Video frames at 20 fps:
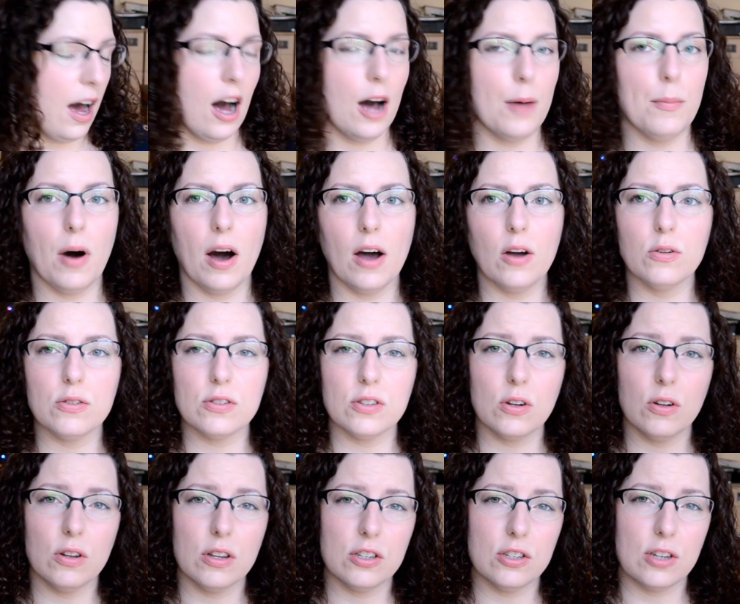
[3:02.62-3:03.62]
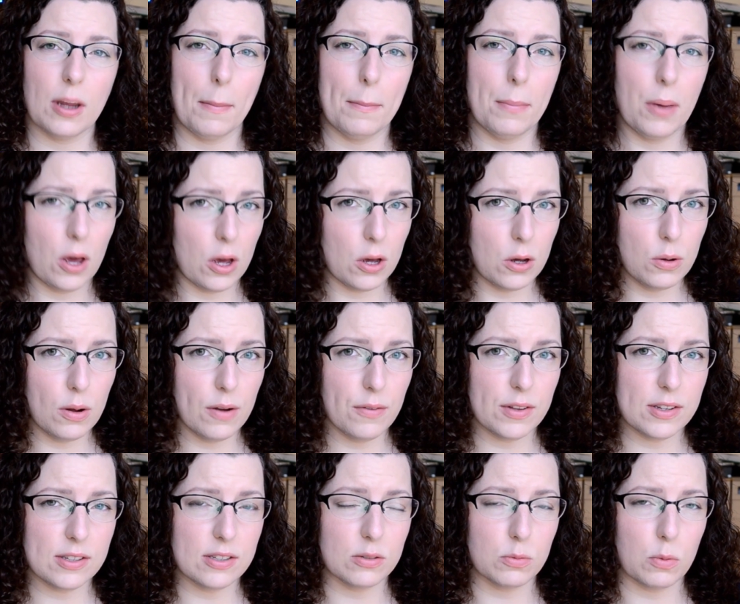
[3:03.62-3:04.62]
I also got the shampoo
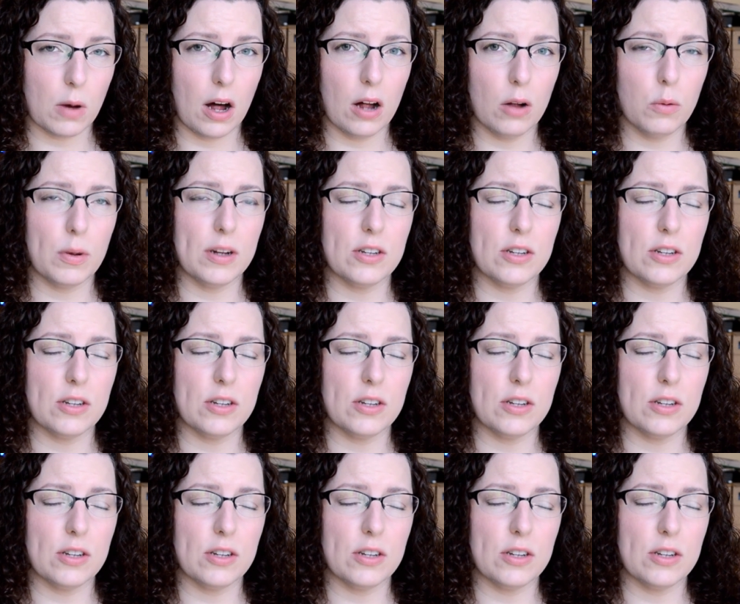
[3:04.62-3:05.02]
of this as well,